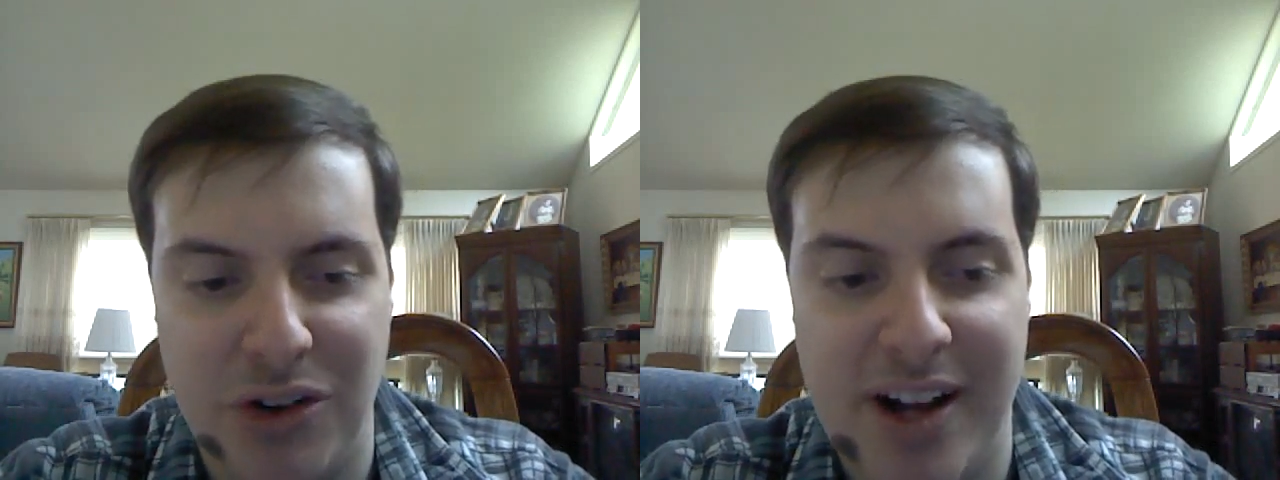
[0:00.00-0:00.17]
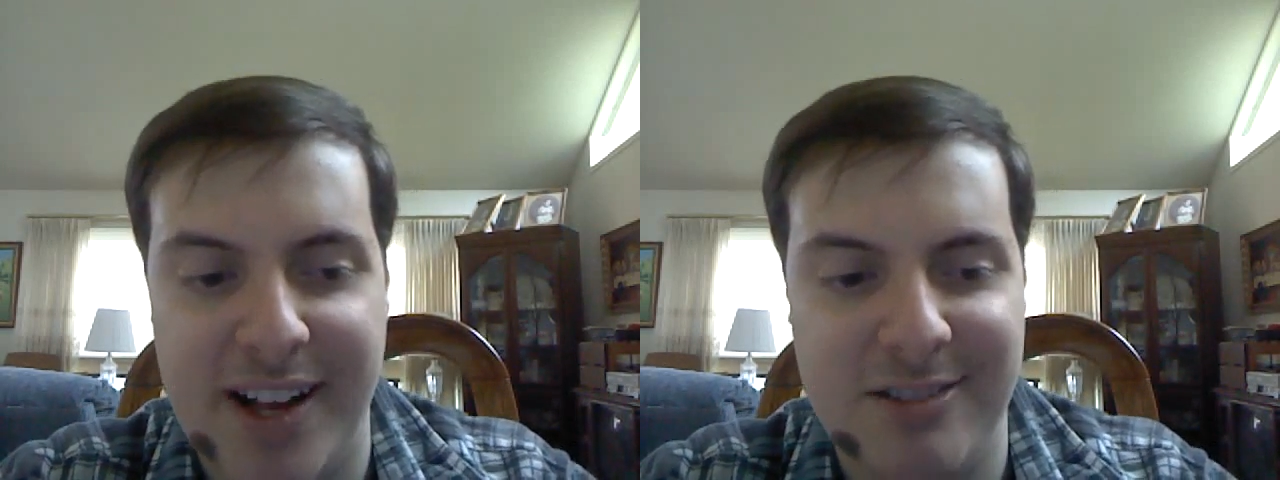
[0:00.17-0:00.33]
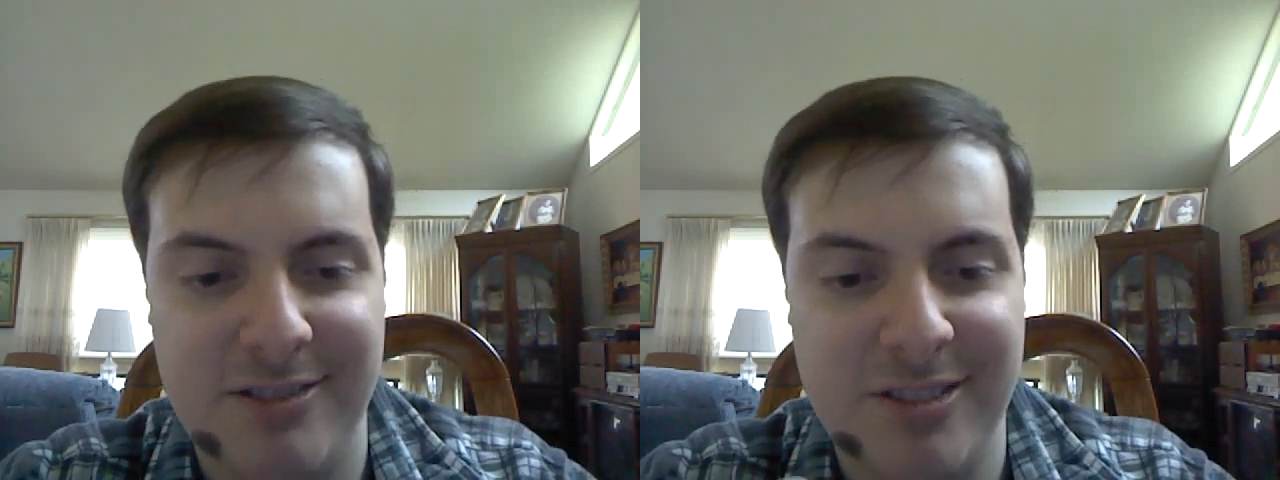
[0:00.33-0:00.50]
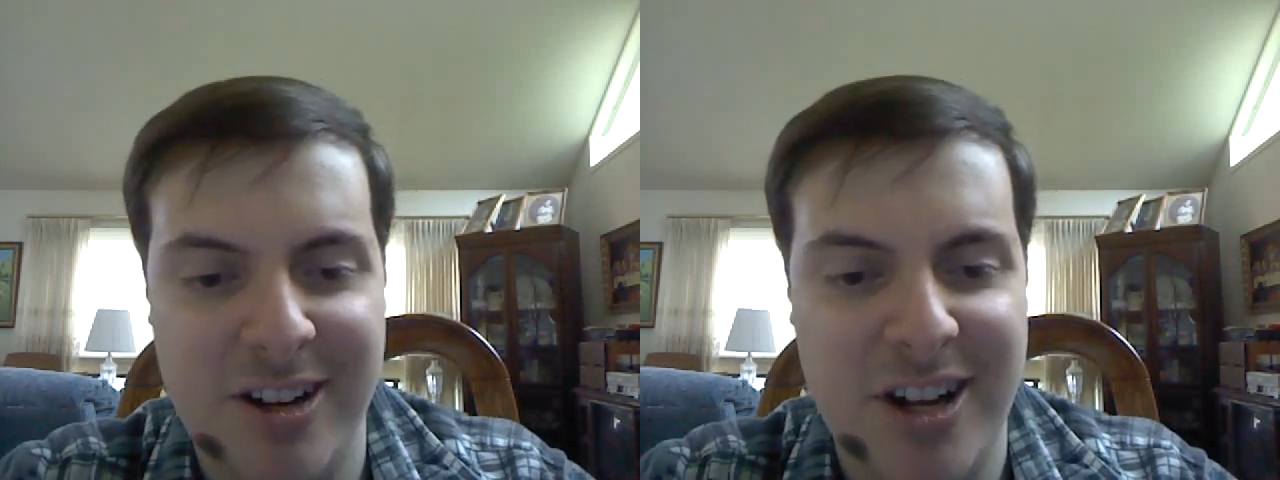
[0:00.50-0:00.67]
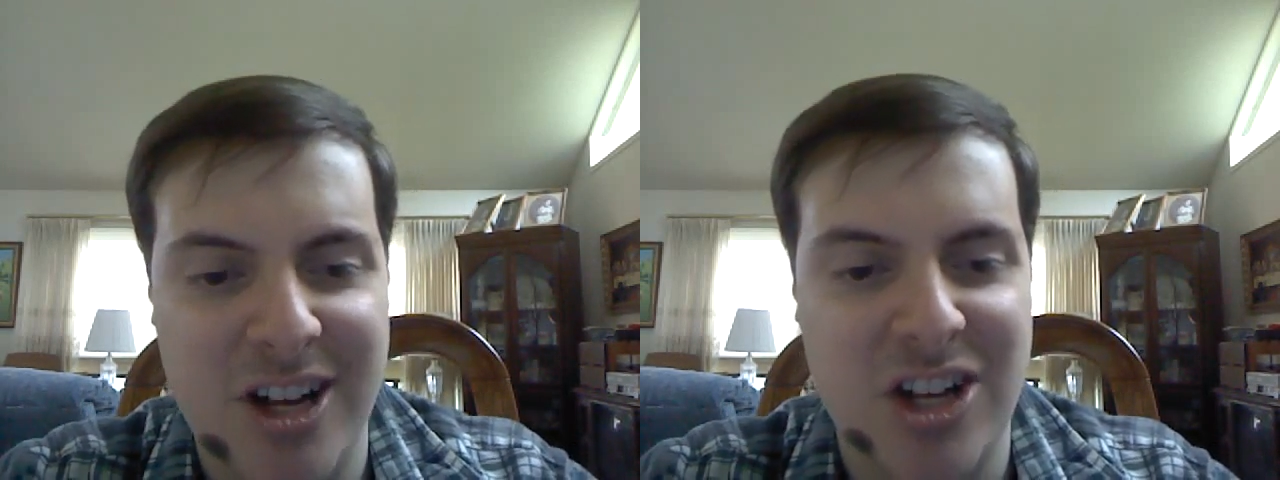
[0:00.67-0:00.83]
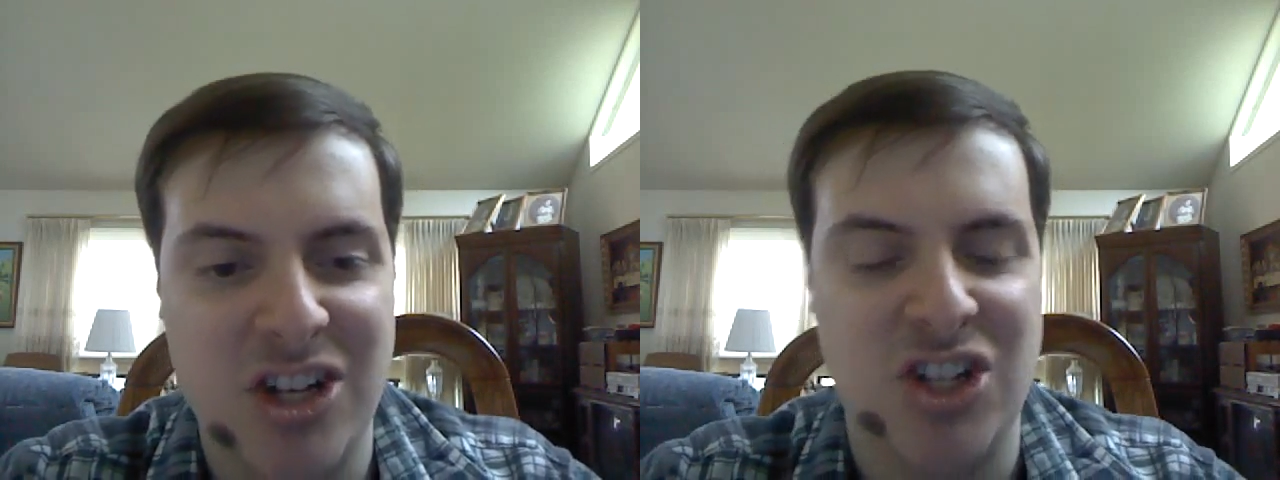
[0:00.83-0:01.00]
or not
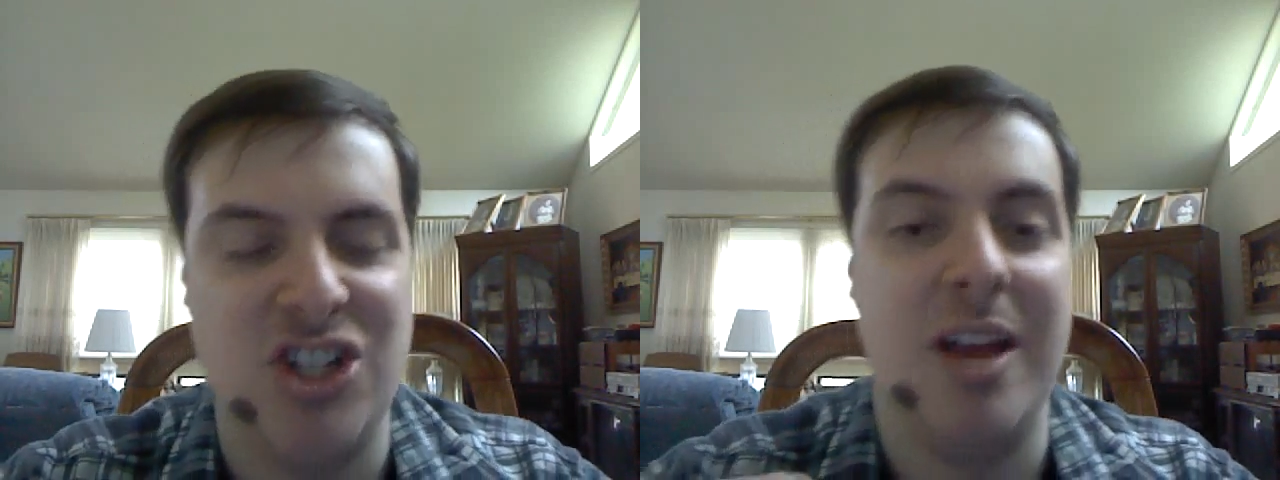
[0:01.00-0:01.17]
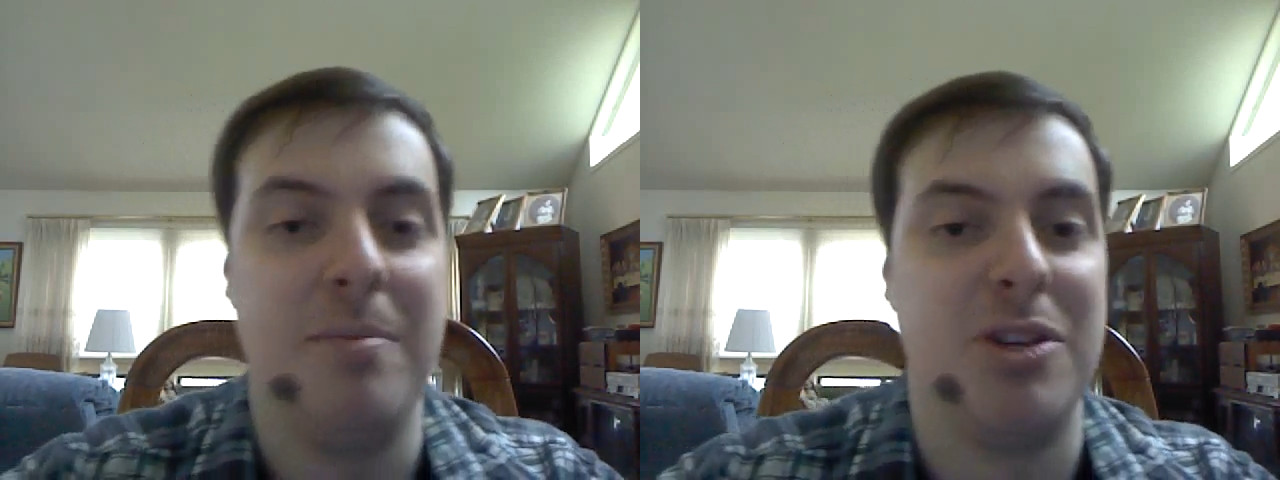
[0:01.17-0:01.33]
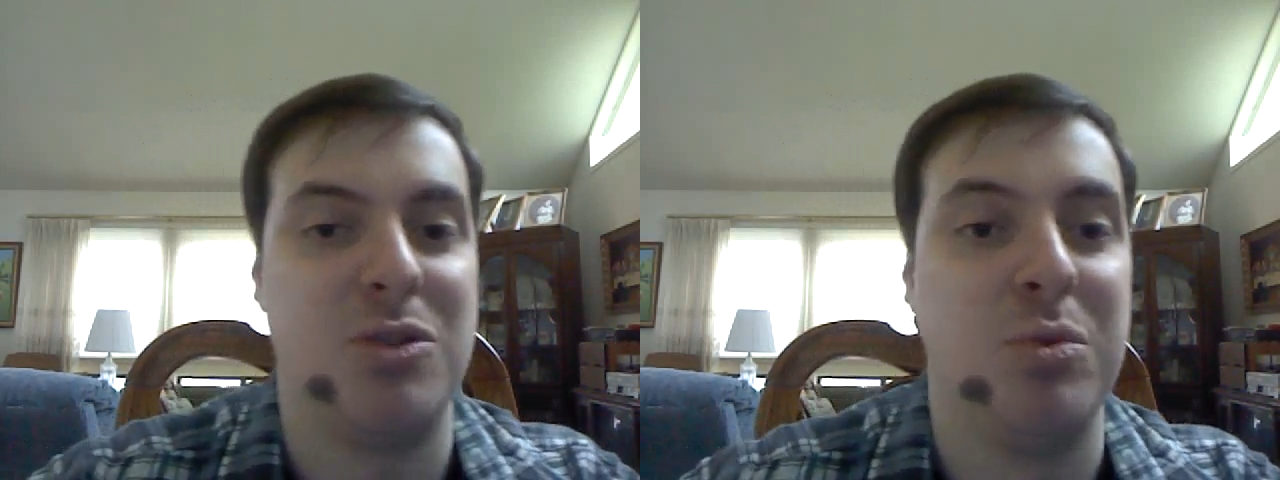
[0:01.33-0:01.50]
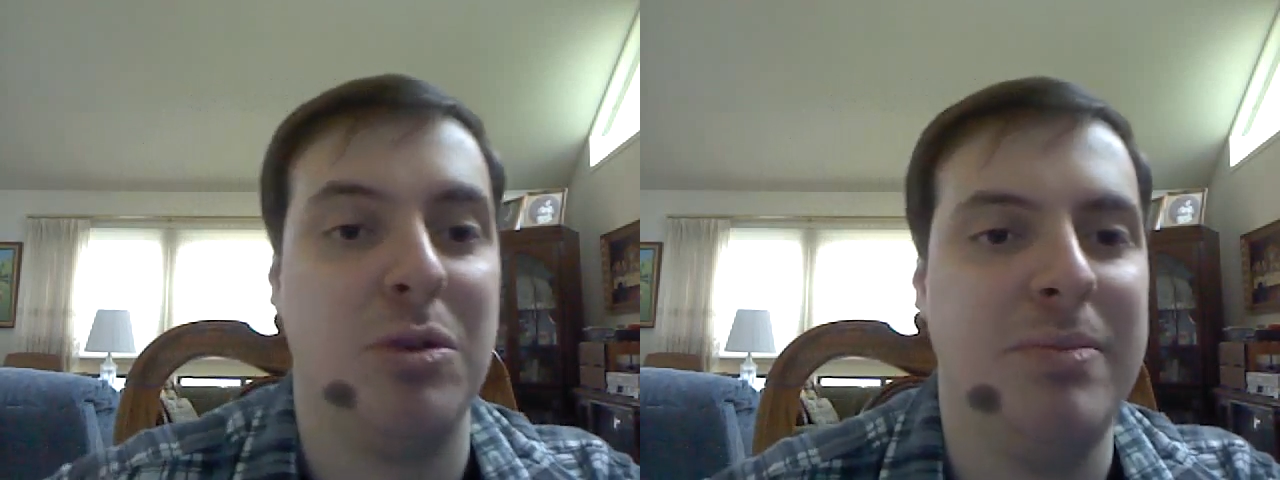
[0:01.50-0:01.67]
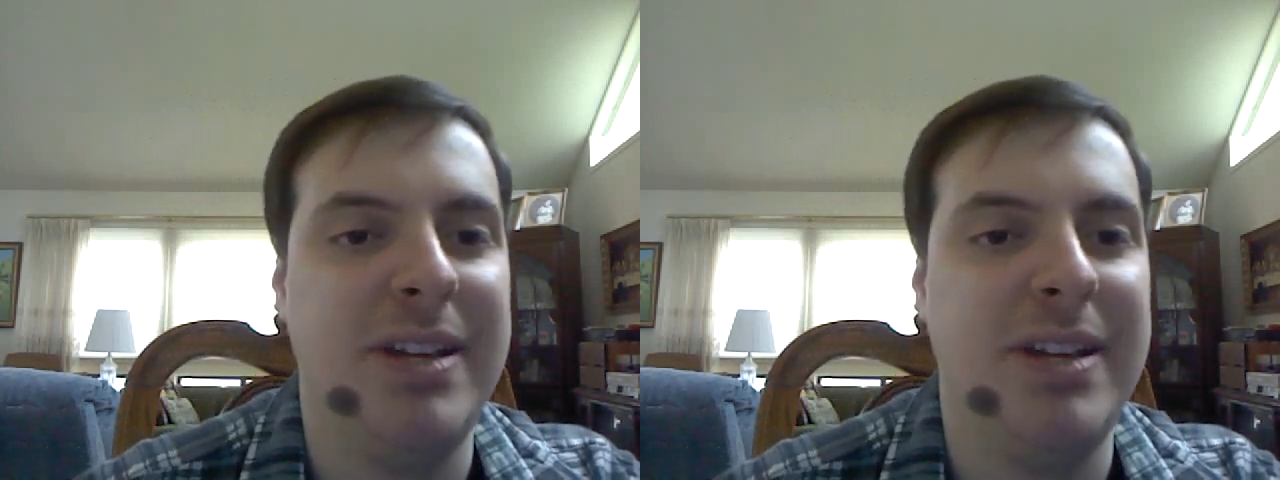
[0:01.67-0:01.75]
Sheamus will